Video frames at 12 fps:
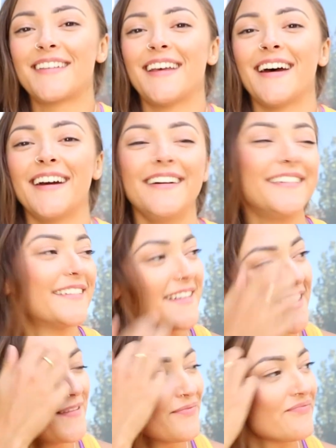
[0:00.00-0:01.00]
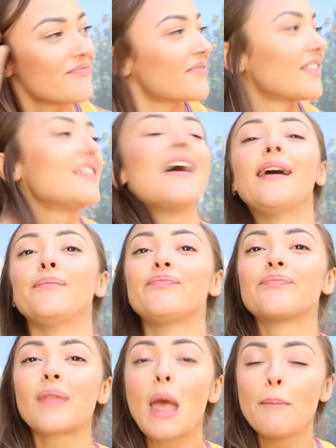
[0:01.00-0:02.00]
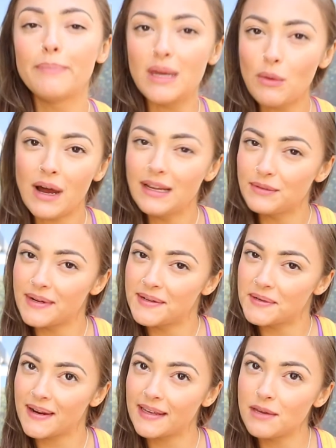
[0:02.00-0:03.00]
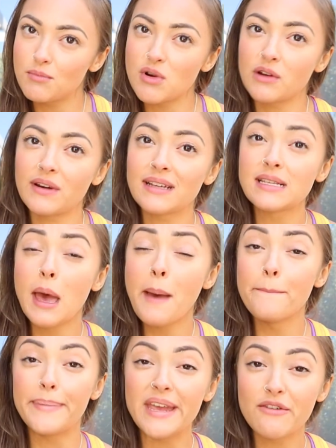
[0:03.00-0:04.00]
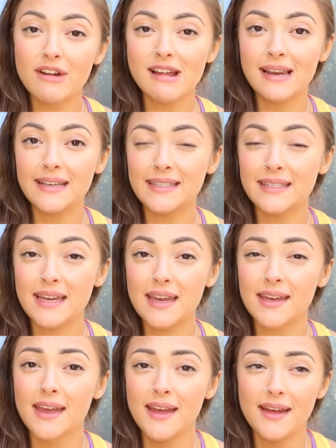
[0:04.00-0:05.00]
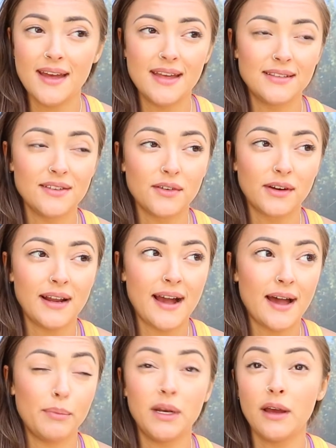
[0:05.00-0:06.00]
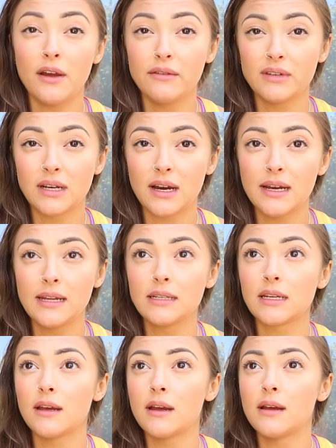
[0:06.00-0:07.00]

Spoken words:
So yeah, be wise when you're tracking your progress, be realistic. It's not gonna happen overnight.